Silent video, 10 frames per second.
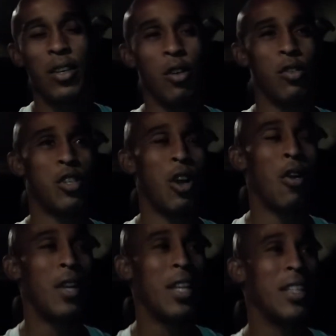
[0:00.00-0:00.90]
You're
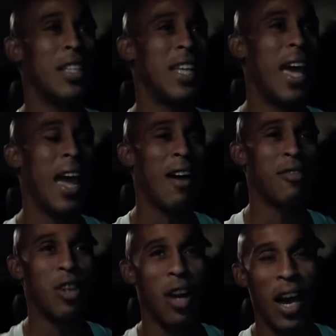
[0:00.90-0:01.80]
churning the day
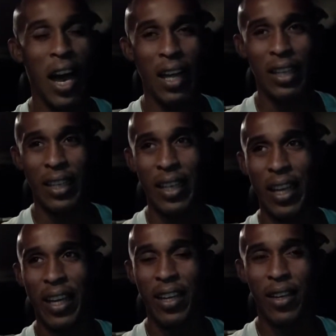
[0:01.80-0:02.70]
after a
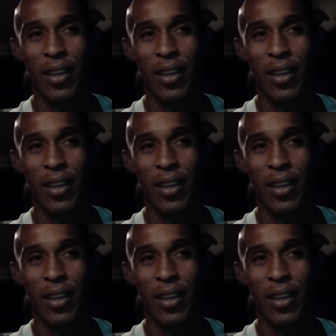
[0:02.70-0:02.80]
holiday.